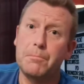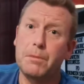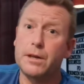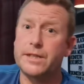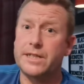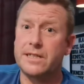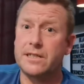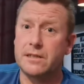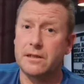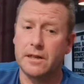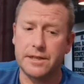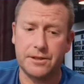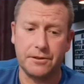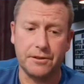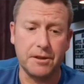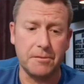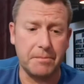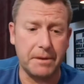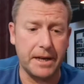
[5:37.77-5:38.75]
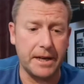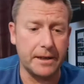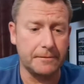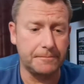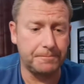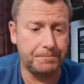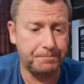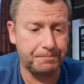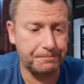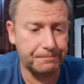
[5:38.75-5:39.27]
Body's nice on the beer.
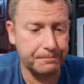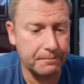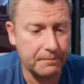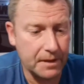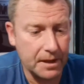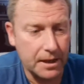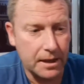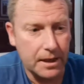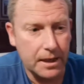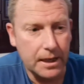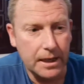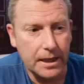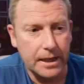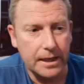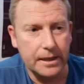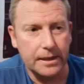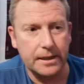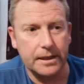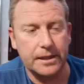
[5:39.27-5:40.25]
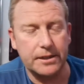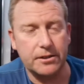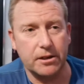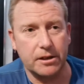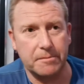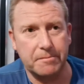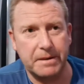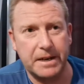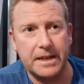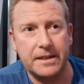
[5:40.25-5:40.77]
It's
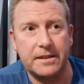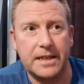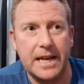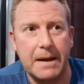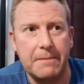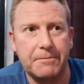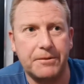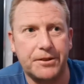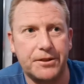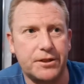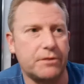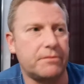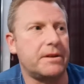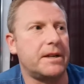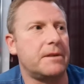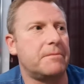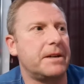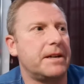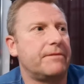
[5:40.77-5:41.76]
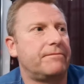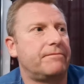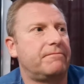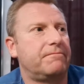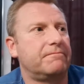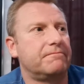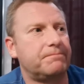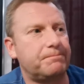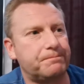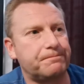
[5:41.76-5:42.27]
got a bit of depth to it, a bit of
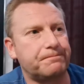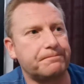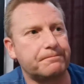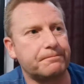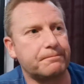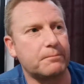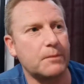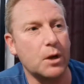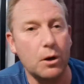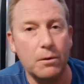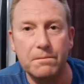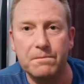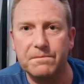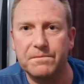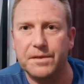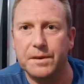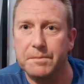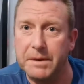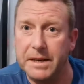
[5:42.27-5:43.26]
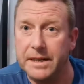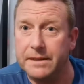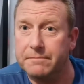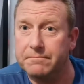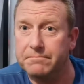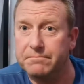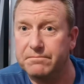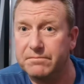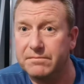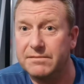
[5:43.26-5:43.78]
oomph, a bit of
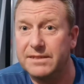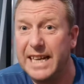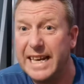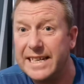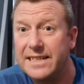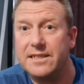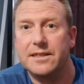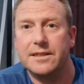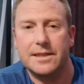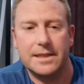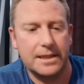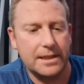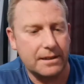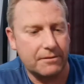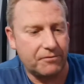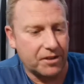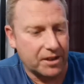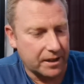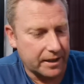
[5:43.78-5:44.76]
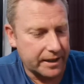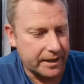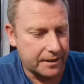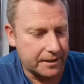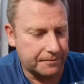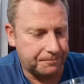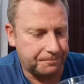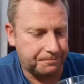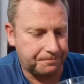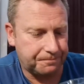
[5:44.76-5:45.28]
density, if you like.